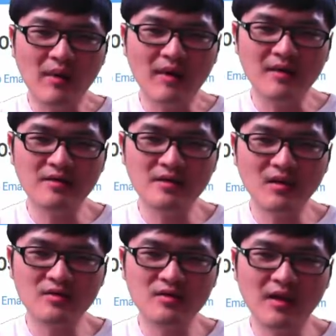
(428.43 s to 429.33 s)
but
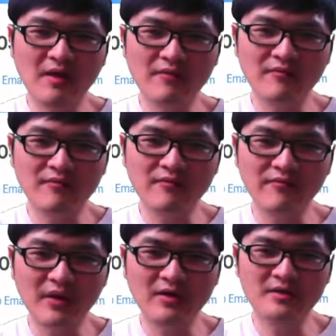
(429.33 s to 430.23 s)
it also
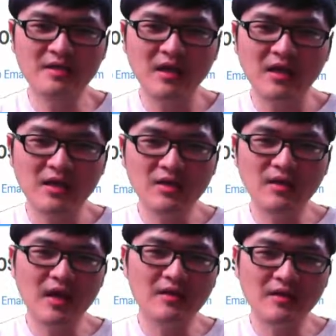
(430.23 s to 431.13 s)
converts
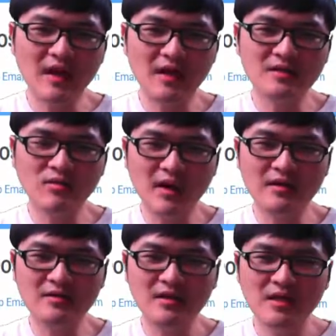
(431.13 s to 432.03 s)
you in the
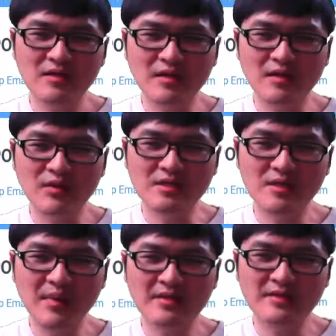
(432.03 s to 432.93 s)
case where
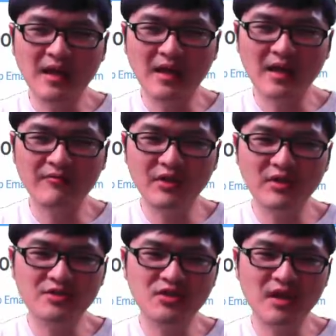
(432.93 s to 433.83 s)
the recipients
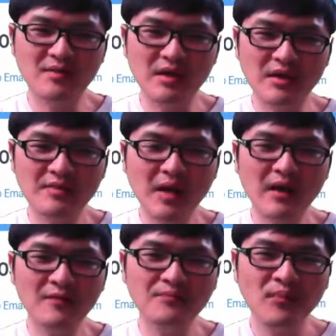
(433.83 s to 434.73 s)
cannot view
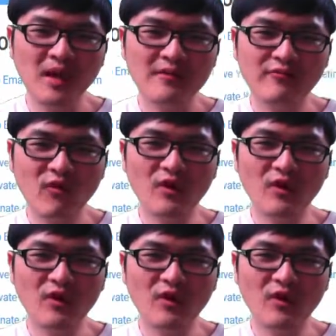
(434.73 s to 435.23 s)
HTML email.